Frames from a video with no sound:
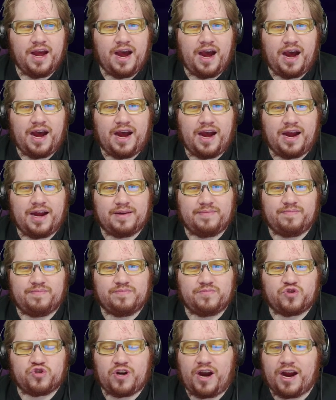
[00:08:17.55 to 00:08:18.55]
I
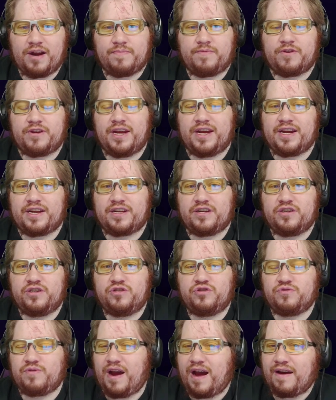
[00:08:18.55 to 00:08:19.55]
try to predict
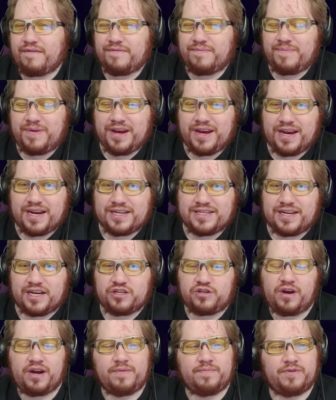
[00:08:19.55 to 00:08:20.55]
draft picks. I
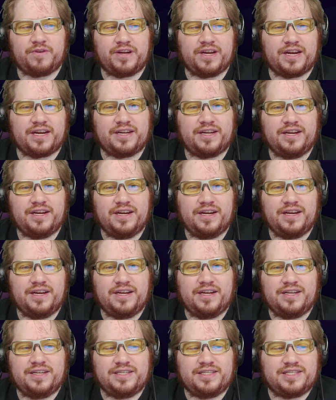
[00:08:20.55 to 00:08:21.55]
try to predict
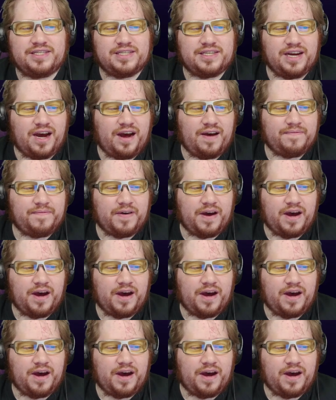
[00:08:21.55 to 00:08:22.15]
stuff.